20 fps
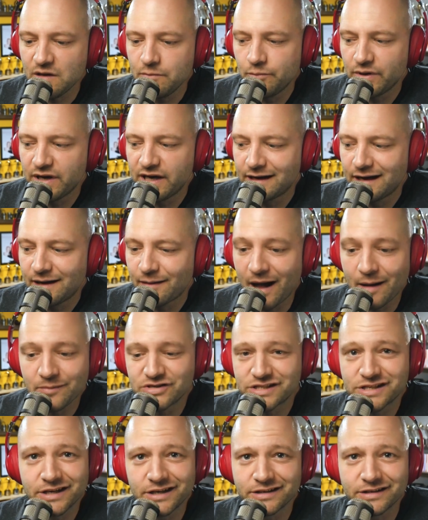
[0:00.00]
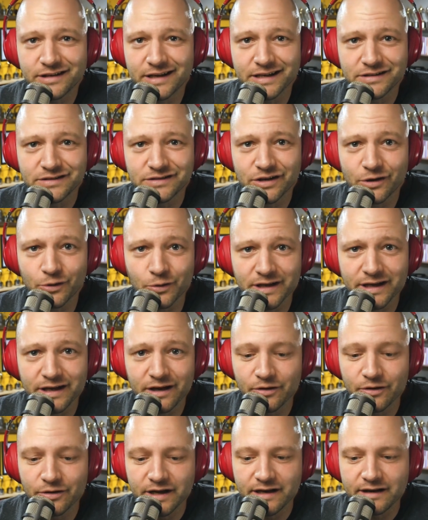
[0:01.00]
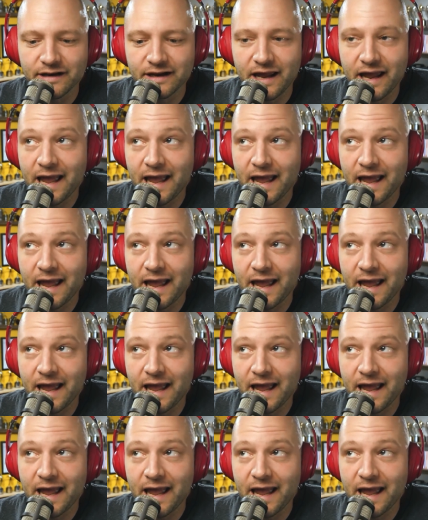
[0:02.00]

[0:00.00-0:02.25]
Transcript: but I'm just going to, like, totally own it.